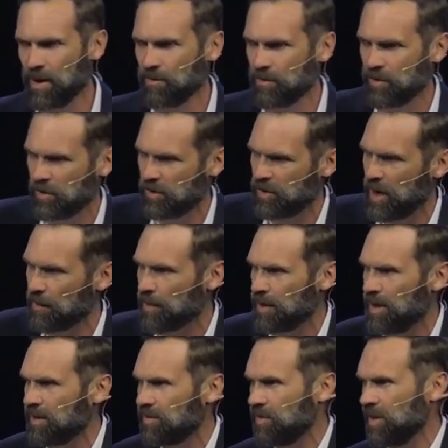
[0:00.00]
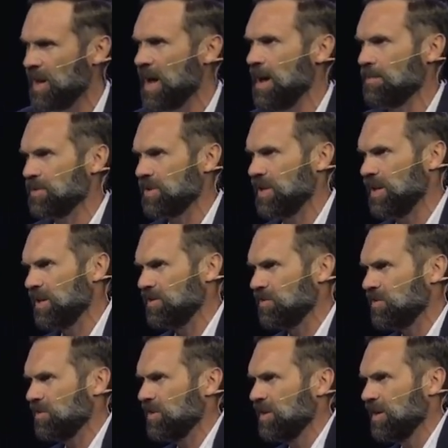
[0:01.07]
own stubbornness and
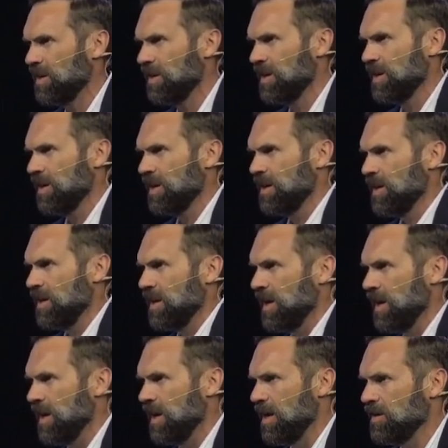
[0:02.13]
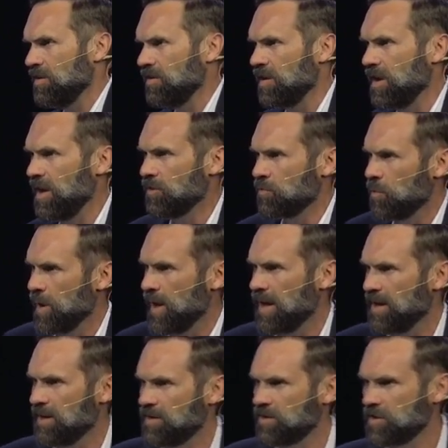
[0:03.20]
obstinance, is, is
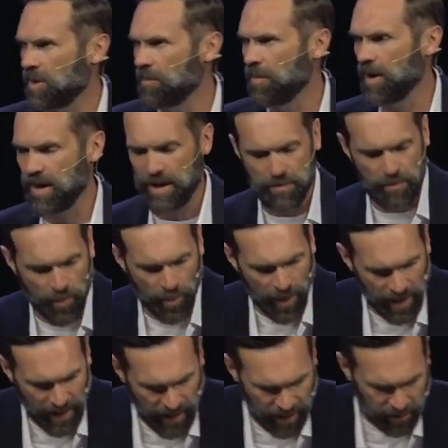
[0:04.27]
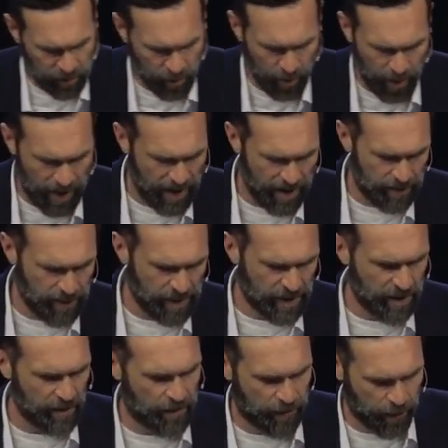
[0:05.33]
when somebody brings or I'm
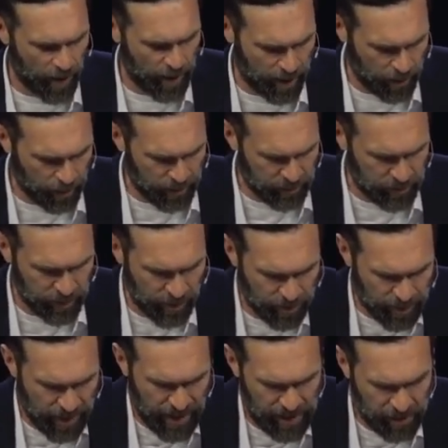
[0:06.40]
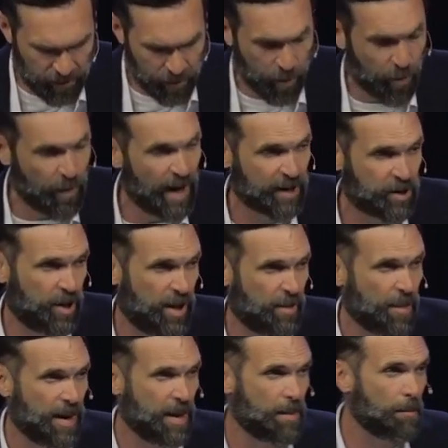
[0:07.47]
confronted with some kind of correction,
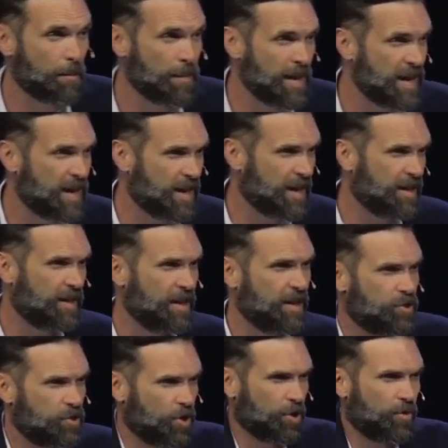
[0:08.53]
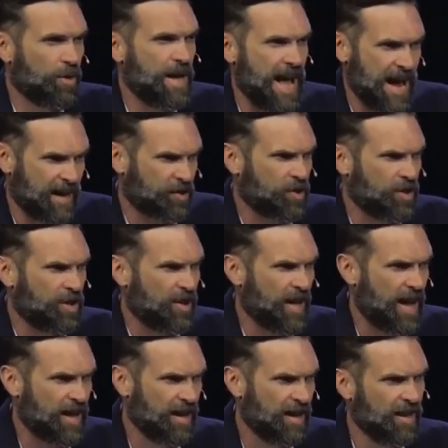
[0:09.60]
and my immediate knee jerk reaction to
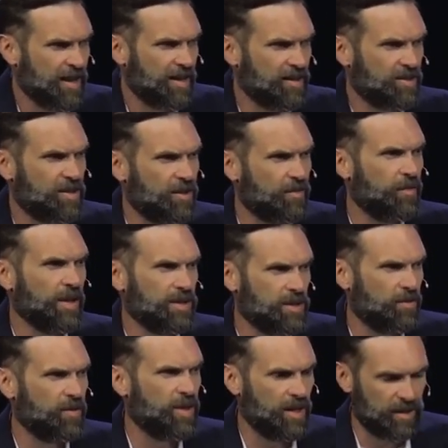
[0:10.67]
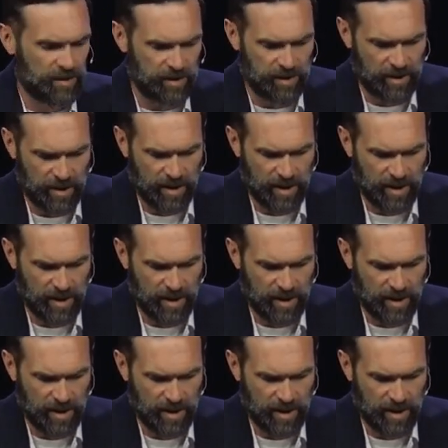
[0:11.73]
that is defensiveness.